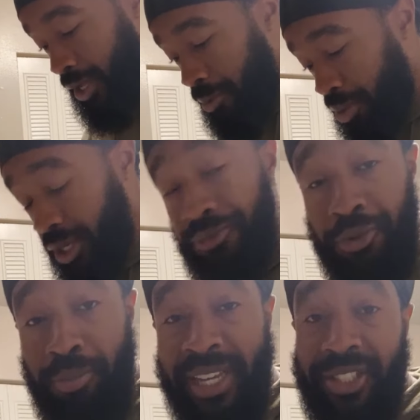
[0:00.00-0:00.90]
But if
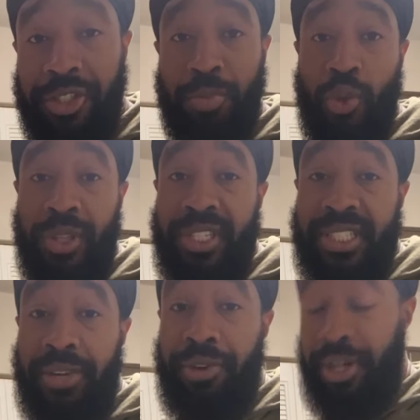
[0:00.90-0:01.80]
you make
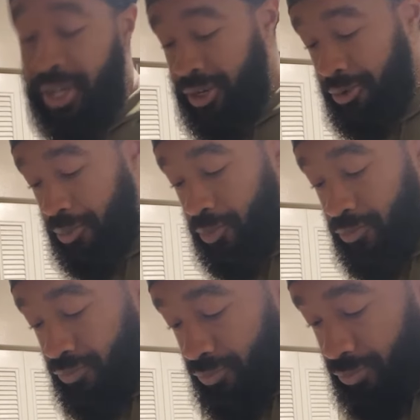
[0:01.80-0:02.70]
smoothies every day,
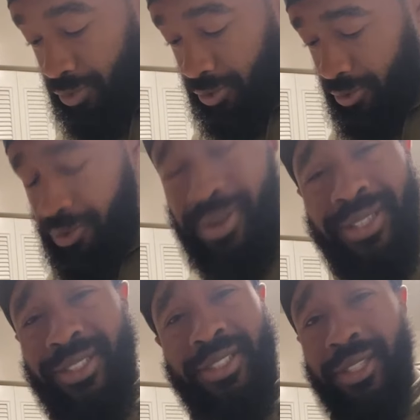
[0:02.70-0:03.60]
you
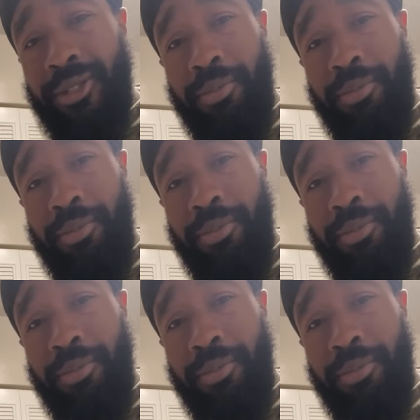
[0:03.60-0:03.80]
can still